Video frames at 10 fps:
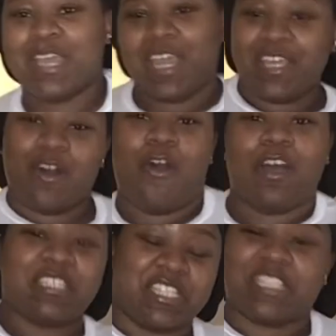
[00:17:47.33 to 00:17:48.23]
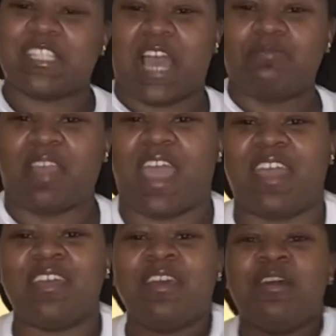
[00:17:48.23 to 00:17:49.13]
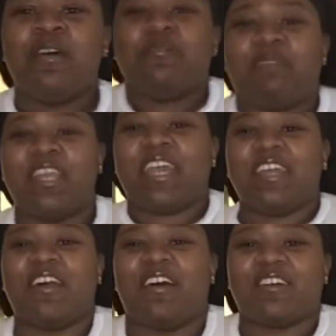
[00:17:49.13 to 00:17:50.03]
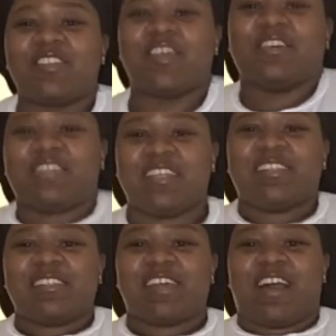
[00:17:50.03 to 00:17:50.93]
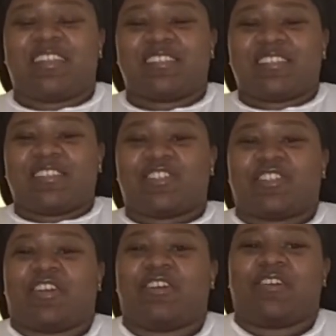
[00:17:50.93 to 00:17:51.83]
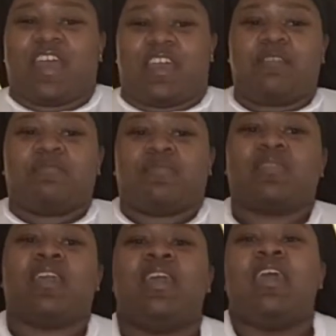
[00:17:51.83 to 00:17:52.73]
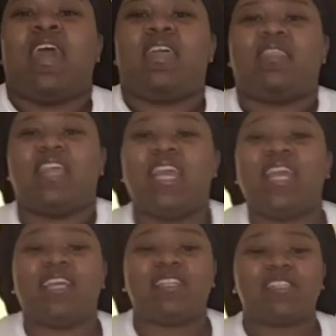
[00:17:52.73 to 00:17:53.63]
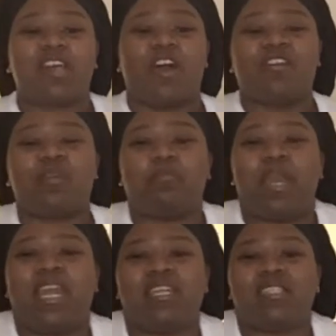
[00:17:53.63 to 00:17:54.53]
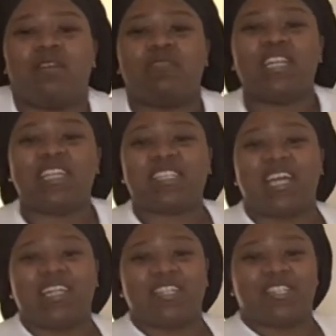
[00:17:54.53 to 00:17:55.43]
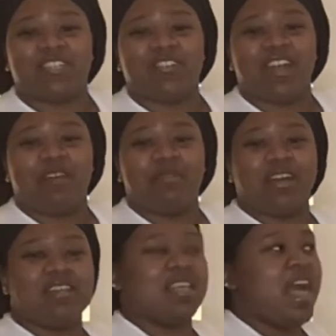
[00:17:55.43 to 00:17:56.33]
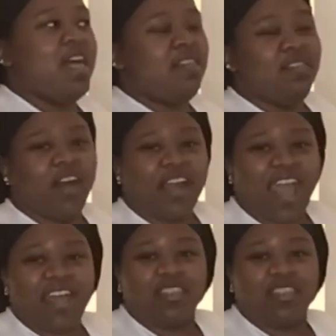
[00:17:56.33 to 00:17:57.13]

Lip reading: Either or, it's the same thing. But yeah, y'all, so this is the shirt, okay? And these are the pants. I'm really excited to show y'all because look at